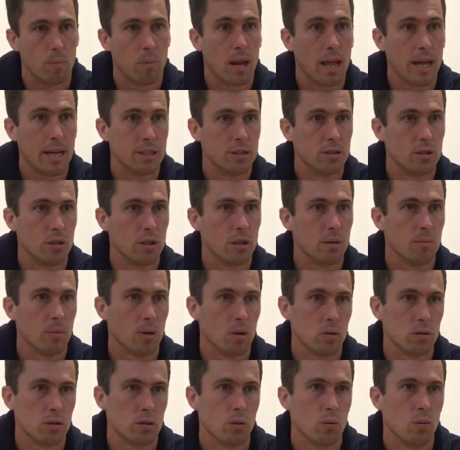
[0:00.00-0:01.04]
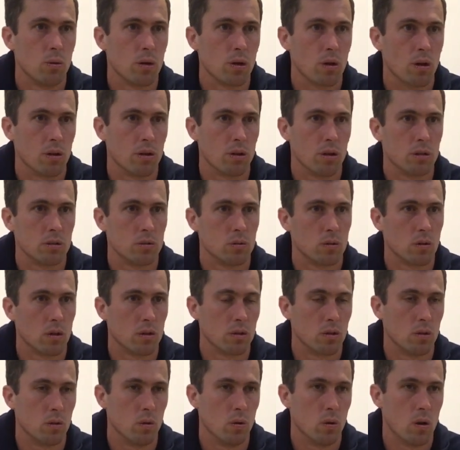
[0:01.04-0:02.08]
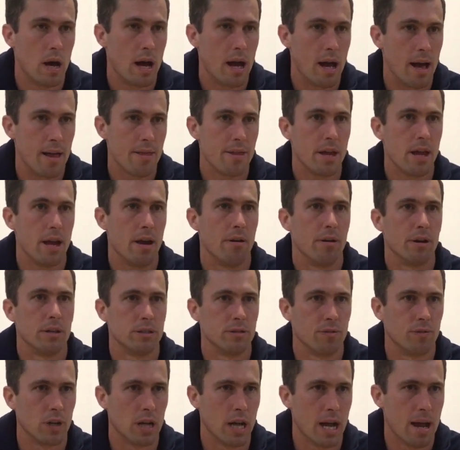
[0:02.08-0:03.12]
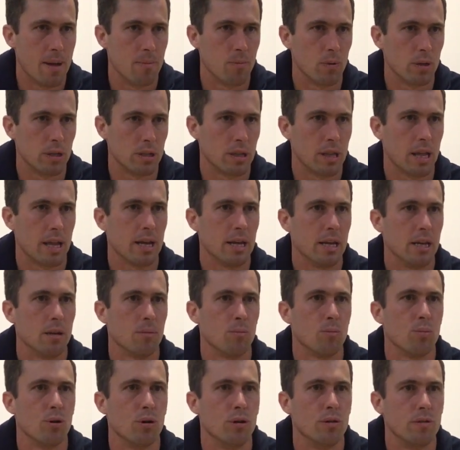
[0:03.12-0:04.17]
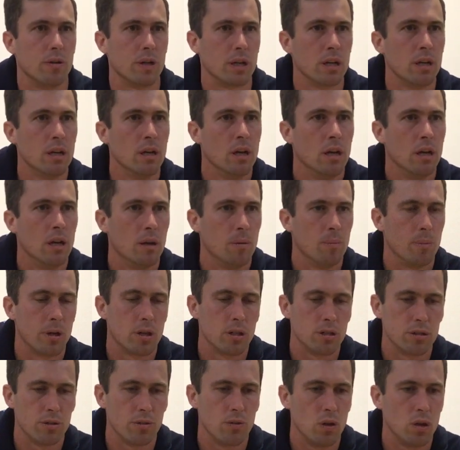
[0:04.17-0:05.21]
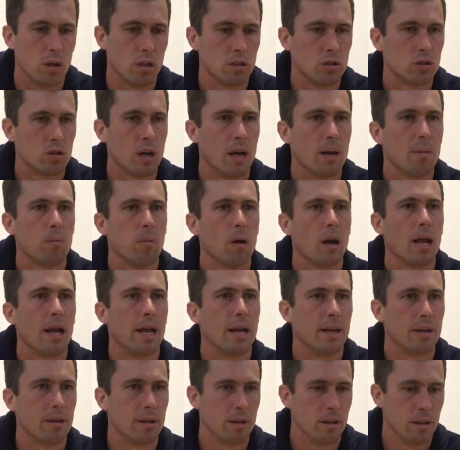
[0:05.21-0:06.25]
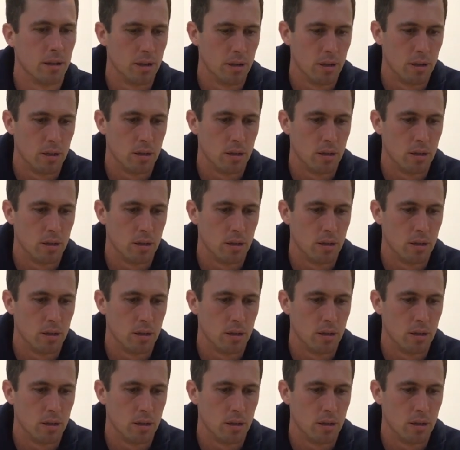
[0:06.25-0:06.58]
play to them, but also work on your other areas of your game that need improving. Because if you can try and play and